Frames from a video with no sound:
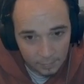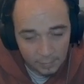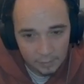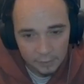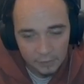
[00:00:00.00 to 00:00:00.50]

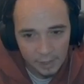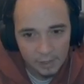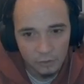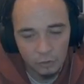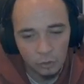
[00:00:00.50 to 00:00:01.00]
This
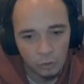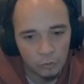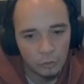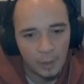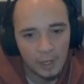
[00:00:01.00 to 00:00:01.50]
direction
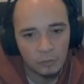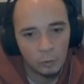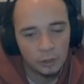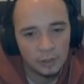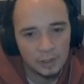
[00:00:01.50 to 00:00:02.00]
also has
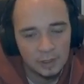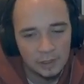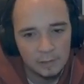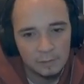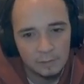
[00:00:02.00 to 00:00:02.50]
one of
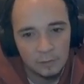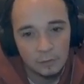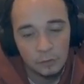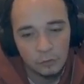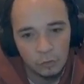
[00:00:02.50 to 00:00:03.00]
the
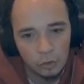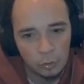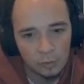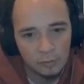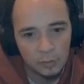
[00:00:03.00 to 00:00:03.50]

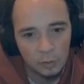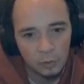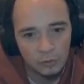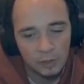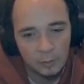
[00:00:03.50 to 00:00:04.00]
destructible
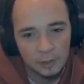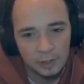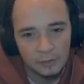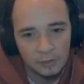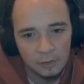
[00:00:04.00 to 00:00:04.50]
floors that we
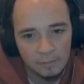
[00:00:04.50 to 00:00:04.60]
need to